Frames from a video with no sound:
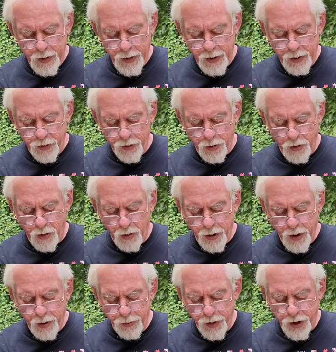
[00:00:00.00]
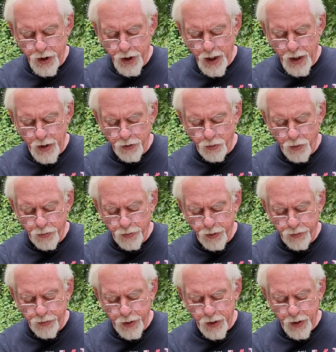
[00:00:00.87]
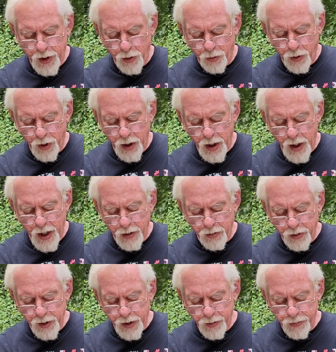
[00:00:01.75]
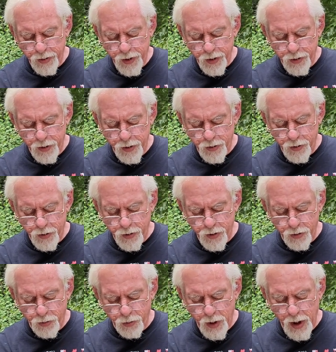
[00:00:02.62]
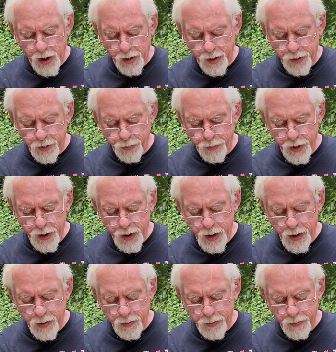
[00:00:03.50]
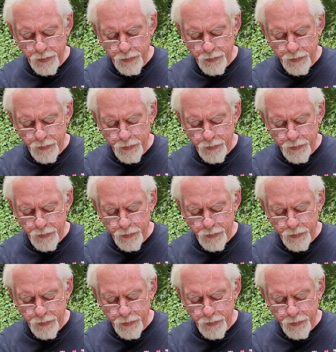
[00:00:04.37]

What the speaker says: And this is all going to be changed when we figure out what our eye relief is. This is just where I like to begin.